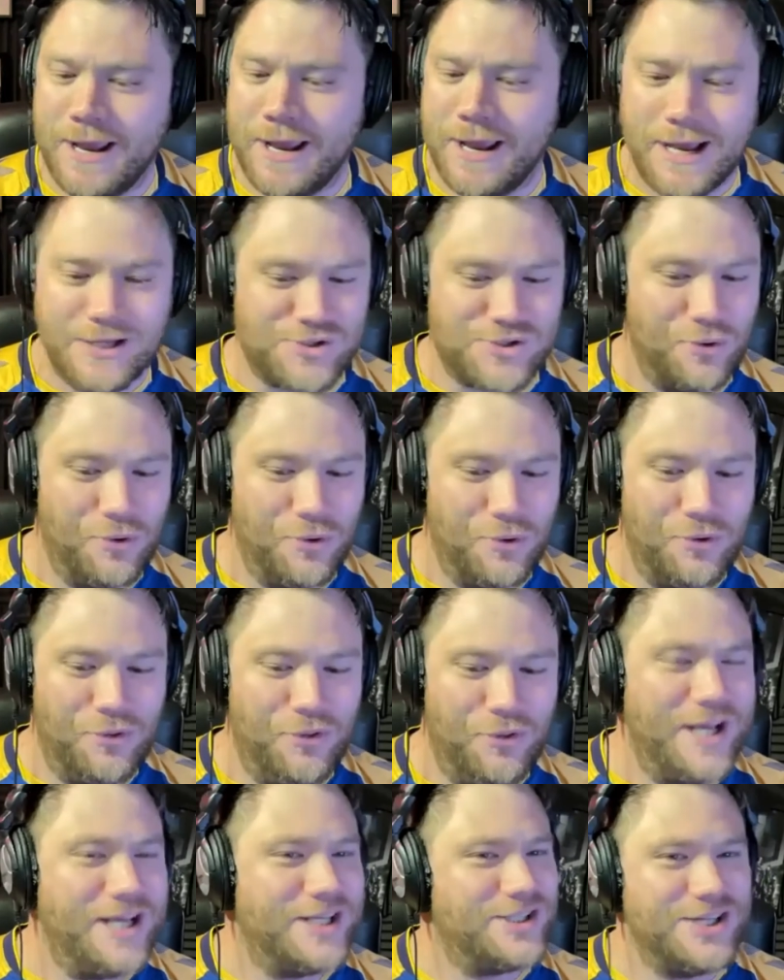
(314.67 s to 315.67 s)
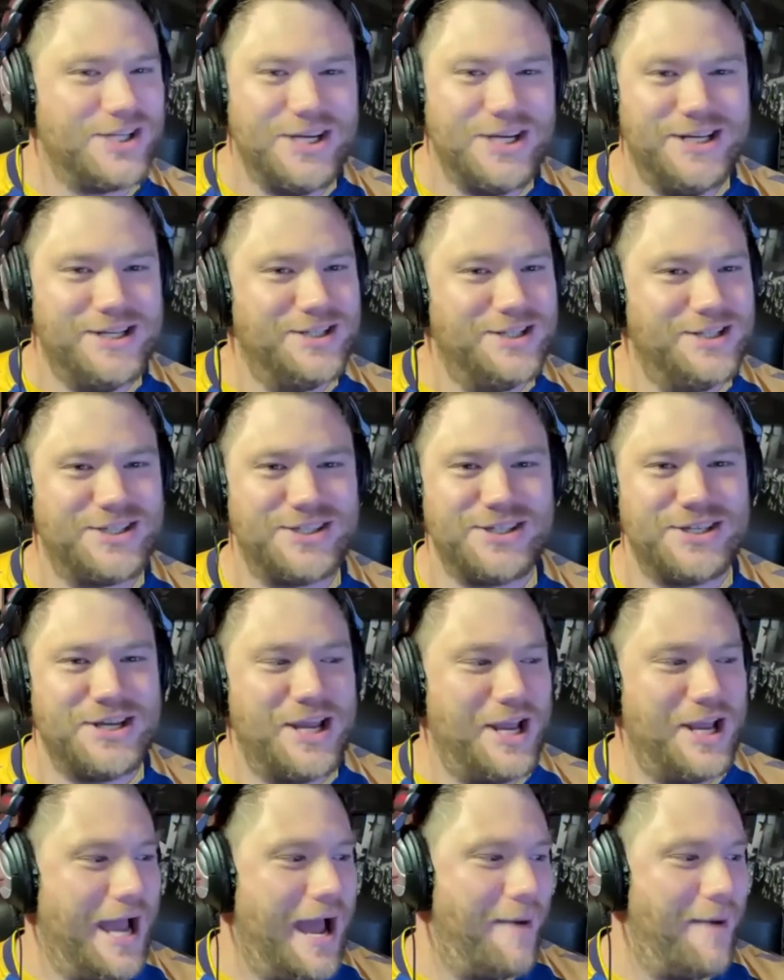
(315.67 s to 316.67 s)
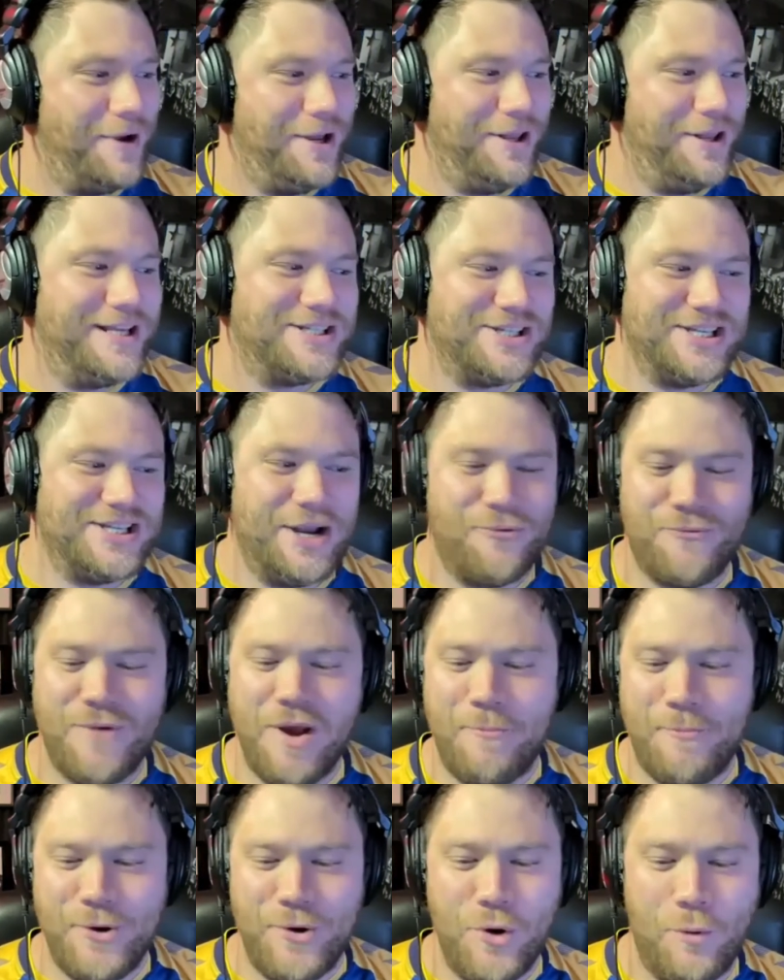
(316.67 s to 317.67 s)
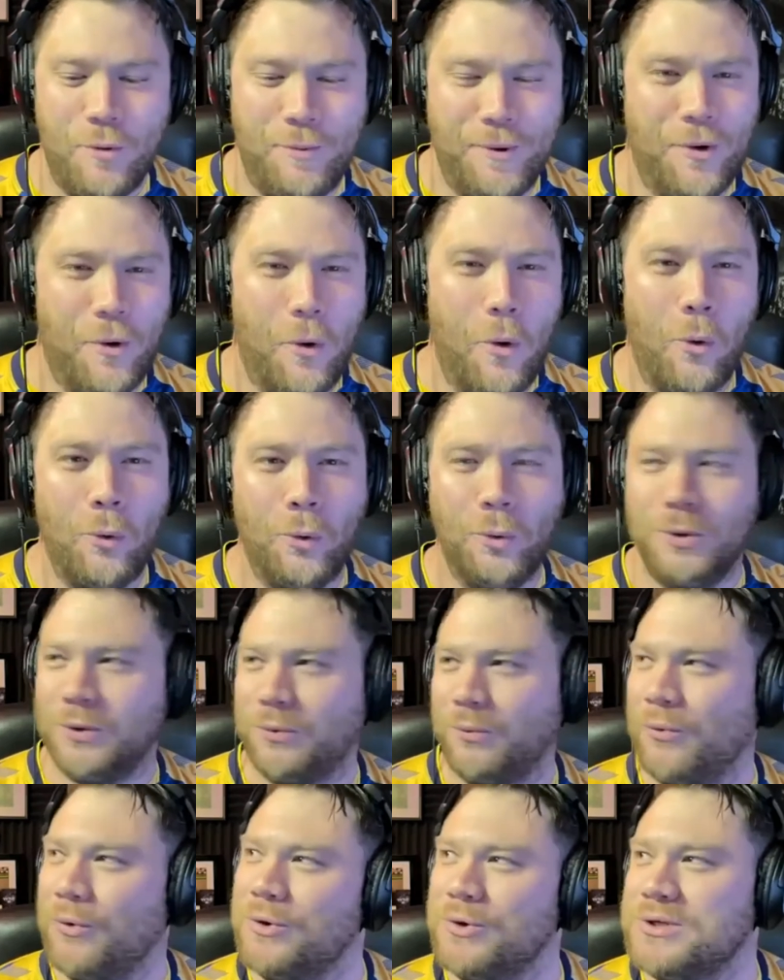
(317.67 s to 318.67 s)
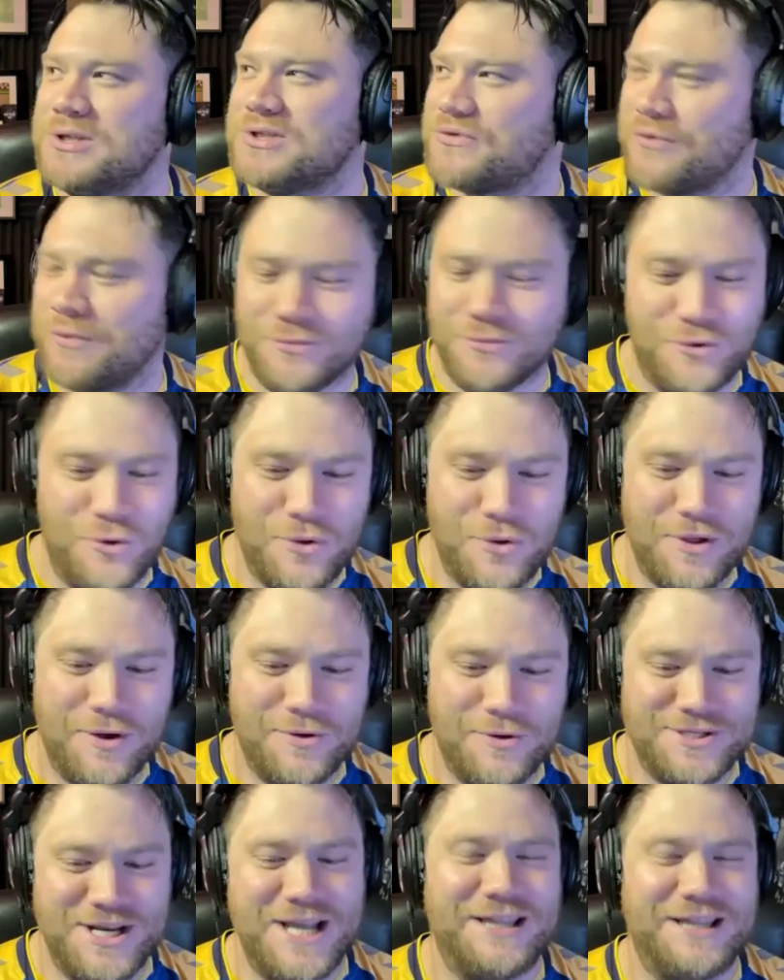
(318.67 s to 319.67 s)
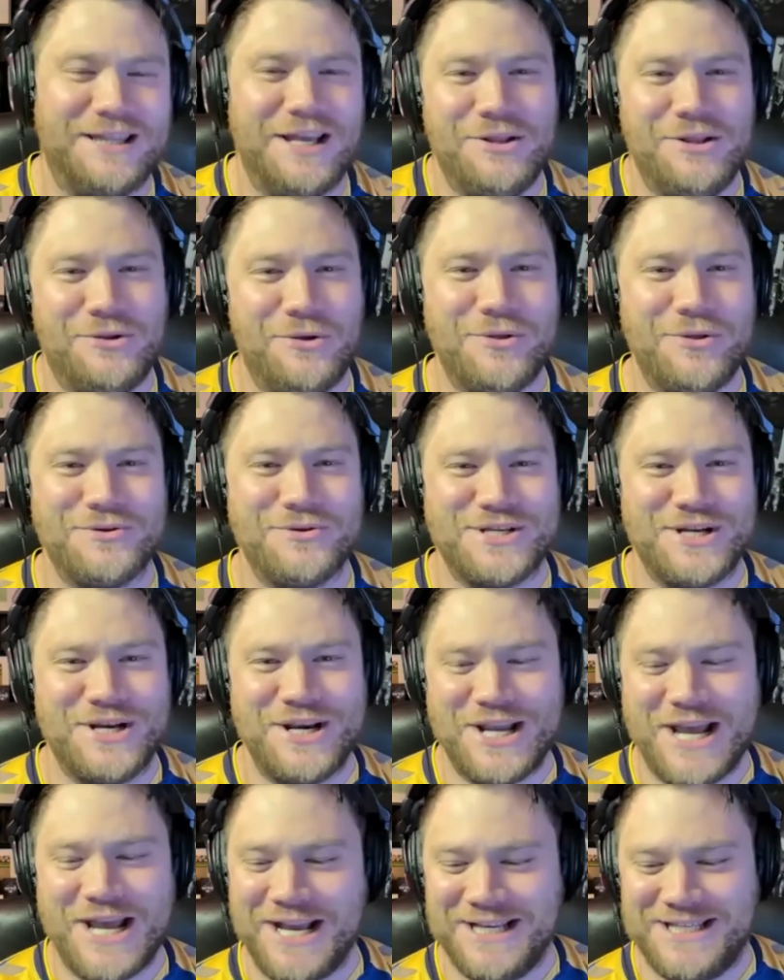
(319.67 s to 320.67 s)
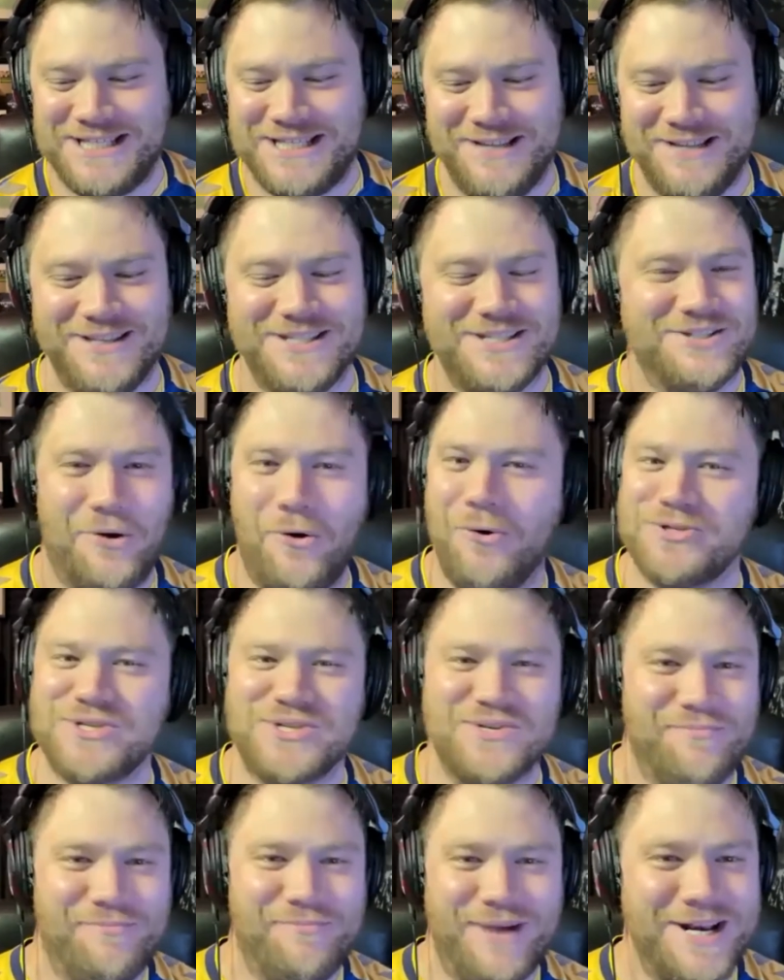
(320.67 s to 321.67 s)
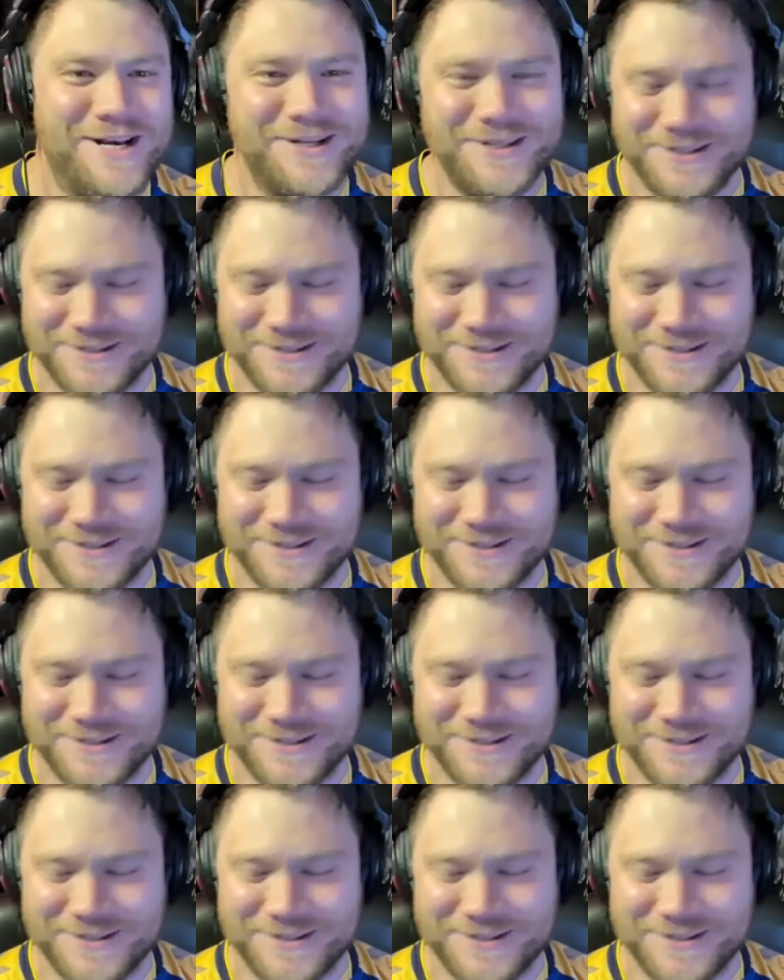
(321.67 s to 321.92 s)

So this is like ripping open old wounds from 2018, 2019. This is awesome, man.